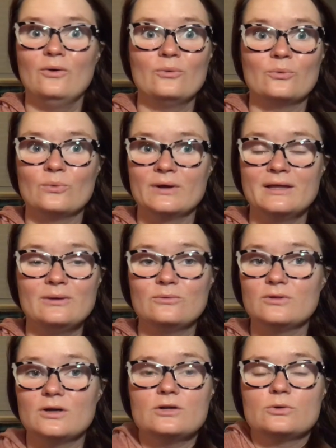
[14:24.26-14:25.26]
really,
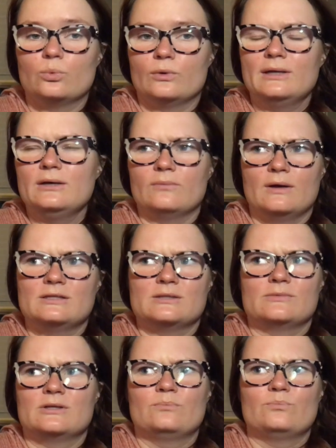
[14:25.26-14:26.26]
they're really
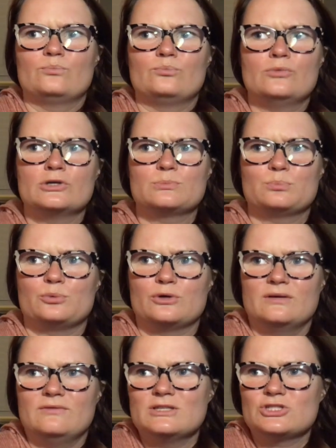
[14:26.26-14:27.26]
random. The most
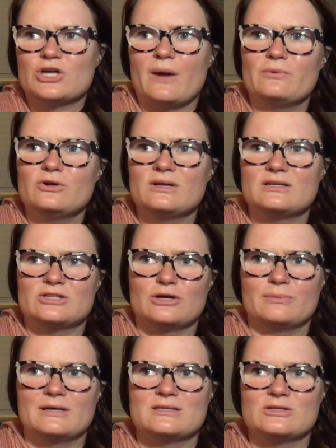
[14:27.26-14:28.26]
previous chapter that took
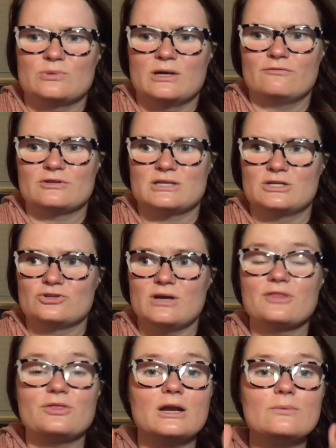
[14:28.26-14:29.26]
place in the 21st century,
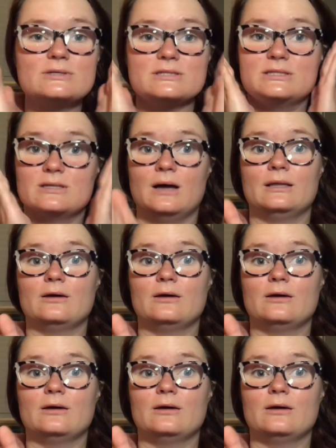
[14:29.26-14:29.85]
I thought it was done.